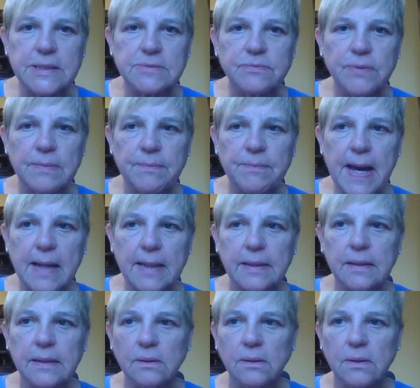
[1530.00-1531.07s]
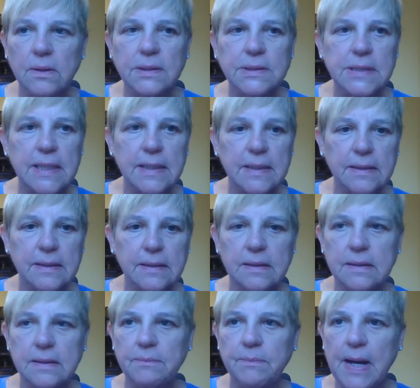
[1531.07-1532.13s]
just went back and looked in
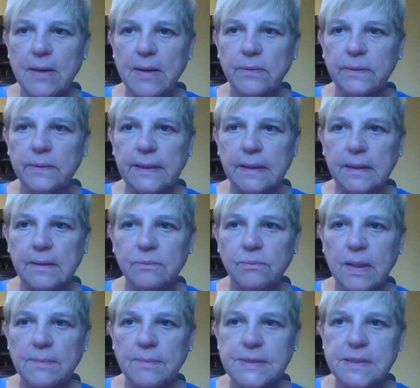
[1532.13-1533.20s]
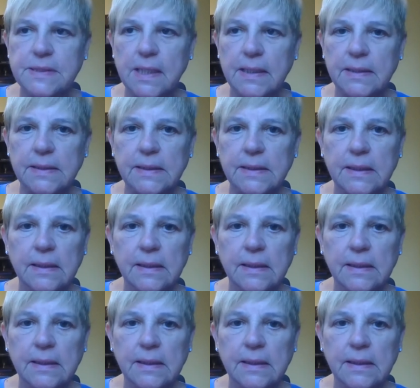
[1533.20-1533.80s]
the BioLINCC website,